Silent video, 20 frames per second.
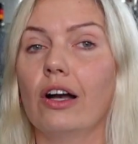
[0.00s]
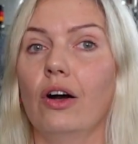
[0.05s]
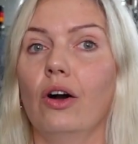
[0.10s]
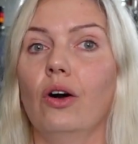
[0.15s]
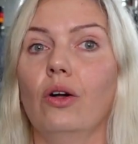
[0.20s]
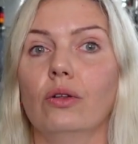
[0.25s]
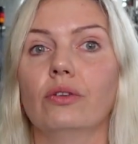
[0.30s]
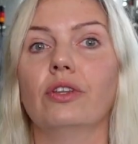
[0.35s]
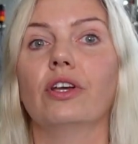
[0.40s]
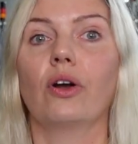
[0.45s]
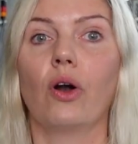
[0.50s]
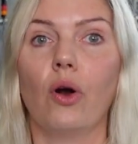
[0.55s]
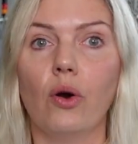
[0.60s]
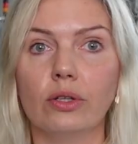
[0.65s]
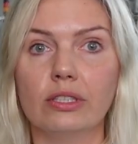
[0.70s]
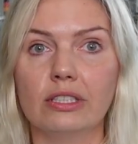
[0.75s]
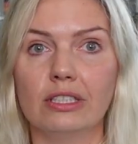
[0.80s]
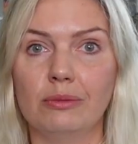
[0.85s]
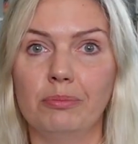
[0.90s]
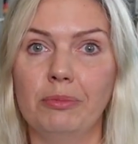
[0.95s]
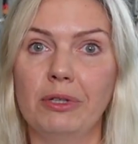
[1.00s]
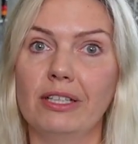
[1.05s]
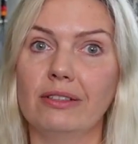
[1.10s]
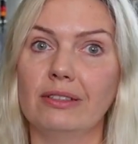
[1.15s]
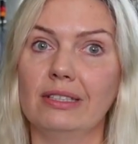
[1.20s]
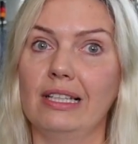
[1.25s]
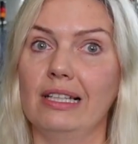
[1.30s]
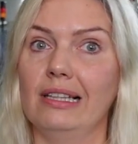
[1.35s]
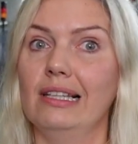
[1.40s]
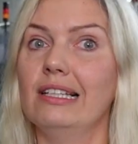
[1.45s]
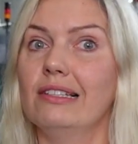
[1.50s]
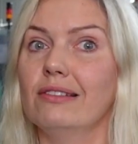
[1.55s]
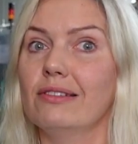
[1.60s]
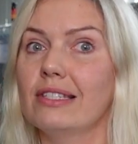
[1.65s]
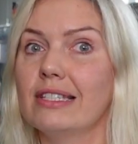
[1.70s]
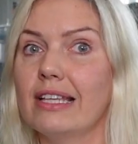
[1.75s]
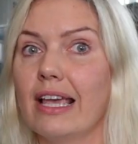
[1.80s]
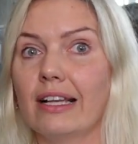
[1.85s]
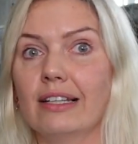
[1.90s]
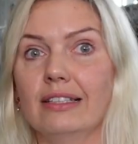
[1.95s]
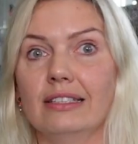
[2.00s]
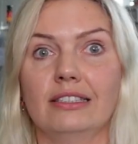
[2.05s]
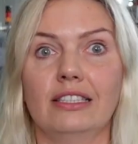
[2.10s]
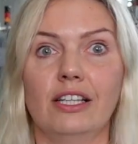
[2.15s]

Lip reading: all the costs, because the little seconds,